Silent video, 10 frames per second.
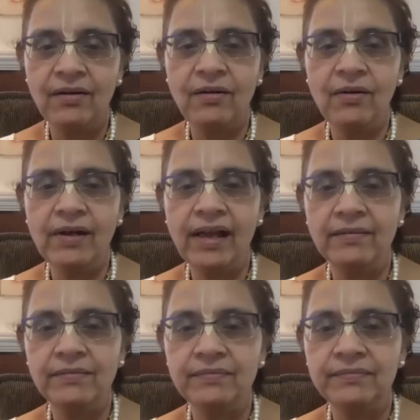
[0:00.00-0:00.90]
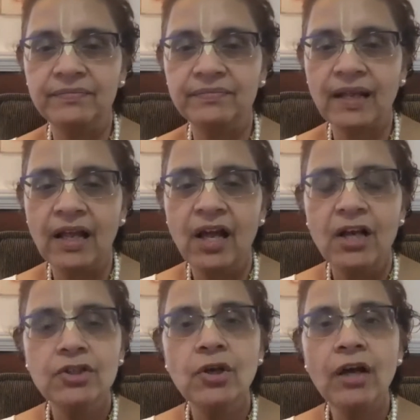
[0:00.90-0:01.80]
Okay.
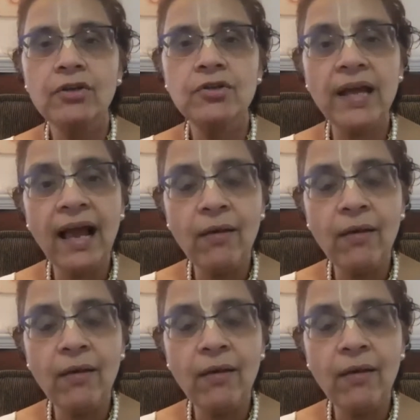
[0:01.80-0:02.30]
So now today I